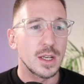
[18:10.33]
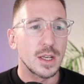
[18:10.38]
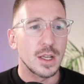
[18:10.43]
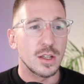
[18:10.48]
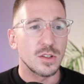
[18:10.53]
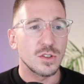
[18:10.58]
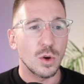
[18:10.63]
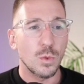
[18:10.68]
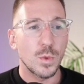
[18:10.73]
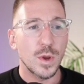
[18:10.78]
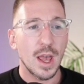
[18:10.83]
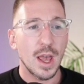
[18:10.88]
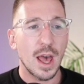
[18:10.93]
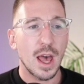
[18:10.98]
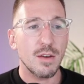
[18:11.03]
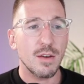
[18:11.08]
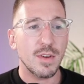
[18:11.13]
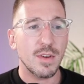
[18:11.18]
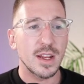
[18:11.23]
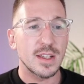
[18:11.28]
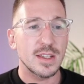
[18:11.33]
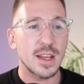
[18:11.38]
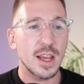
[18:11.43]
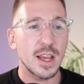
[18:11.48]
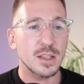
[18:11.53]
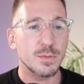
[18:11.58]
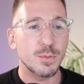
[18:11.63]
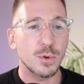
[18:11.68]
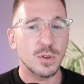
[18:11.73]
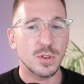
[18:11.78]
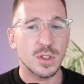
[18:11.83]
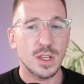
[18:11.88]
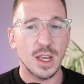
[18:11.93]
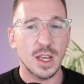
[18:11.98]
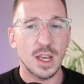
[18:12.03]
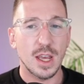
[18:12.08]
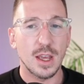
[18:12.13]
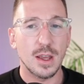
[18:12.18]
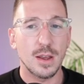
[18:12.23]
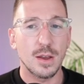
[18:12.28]
So we have a text box
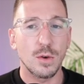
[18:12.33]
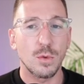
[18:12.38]
here,